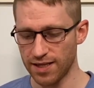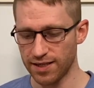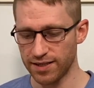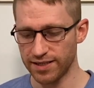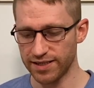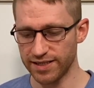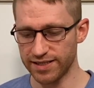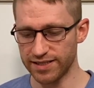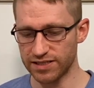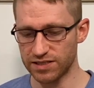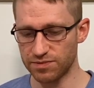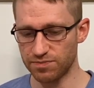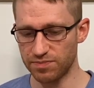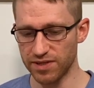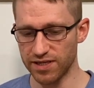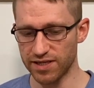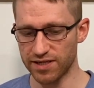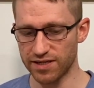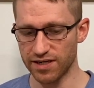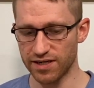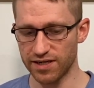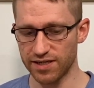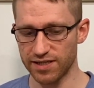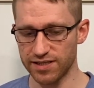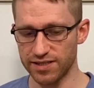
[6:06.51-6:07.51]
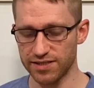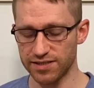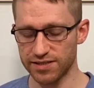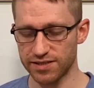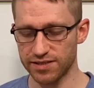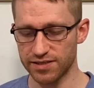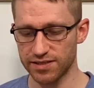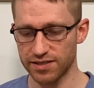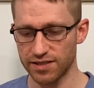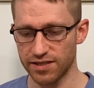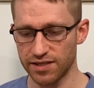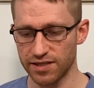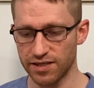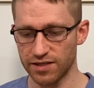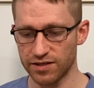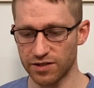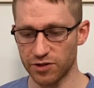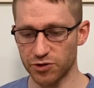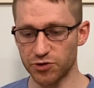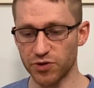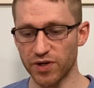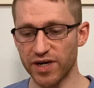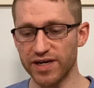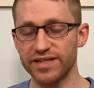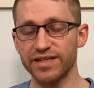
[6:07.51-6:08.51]
is because they're
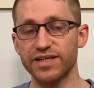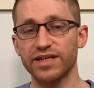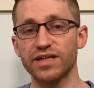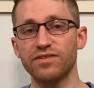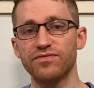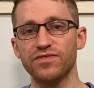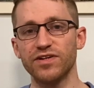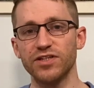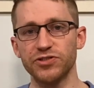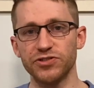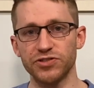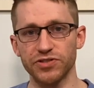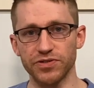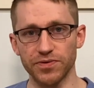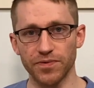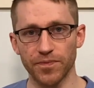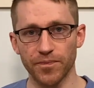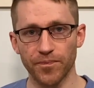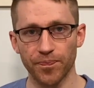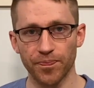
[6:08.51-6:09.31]
trying to convince you